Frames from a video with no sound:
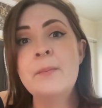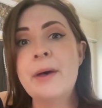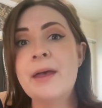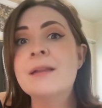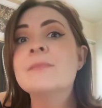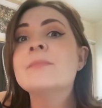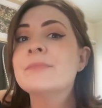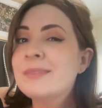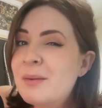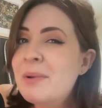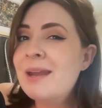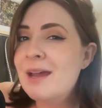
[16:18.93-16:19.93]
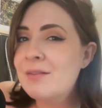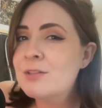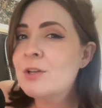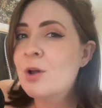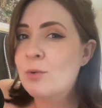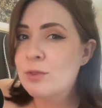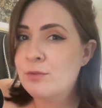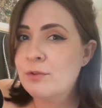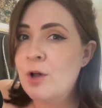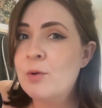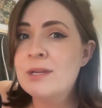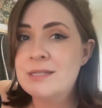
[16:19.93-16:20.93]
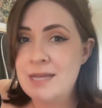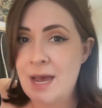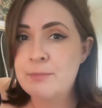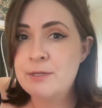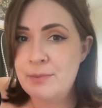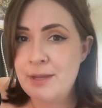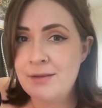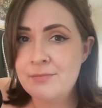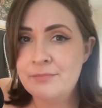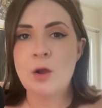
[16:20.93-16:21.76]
but you might have to go with the flow and adapt a bit.